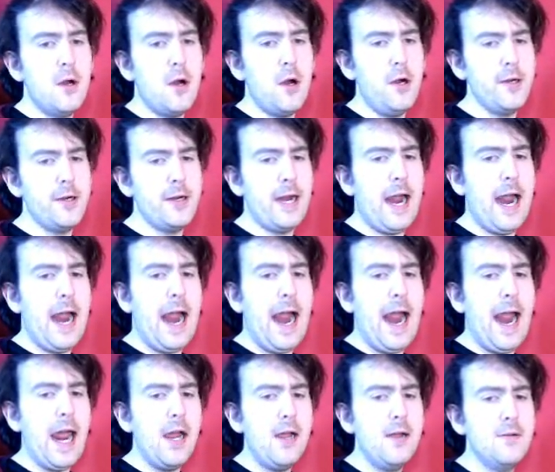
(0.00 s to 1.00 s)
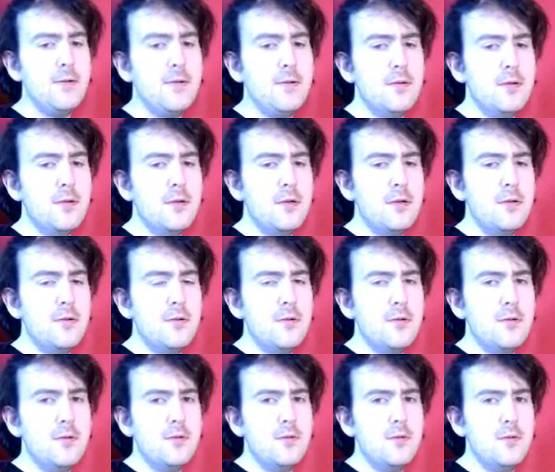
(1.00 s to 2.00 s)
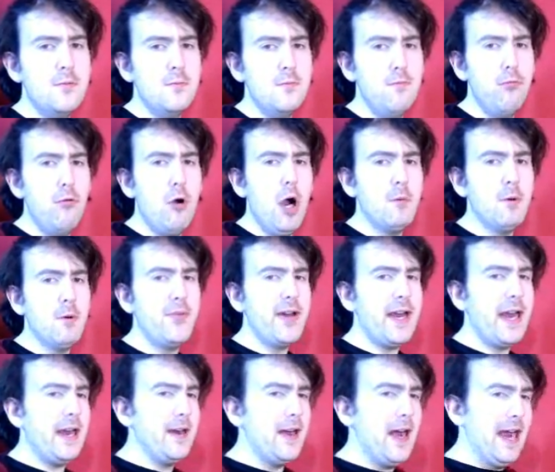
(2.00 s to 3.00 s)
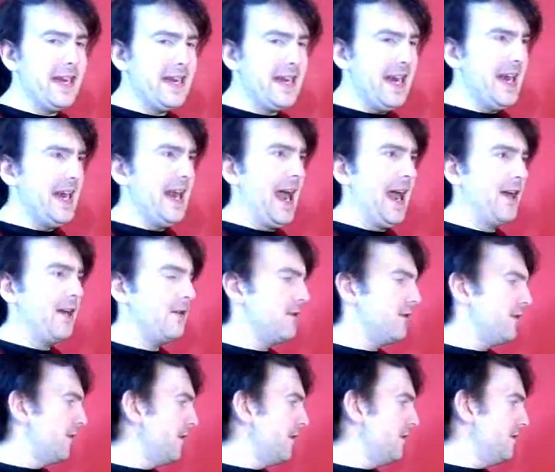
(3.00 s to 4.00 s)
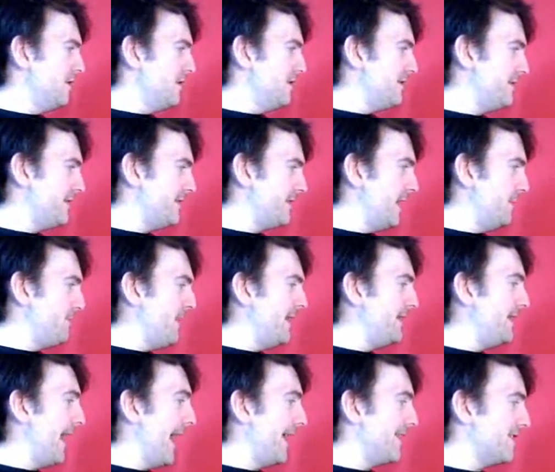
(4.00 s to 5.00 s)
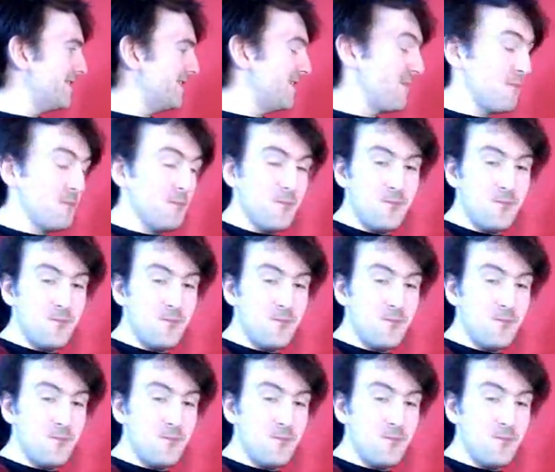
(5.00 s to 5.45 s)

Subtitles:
Okay. What would be in IKEA? Disney Village.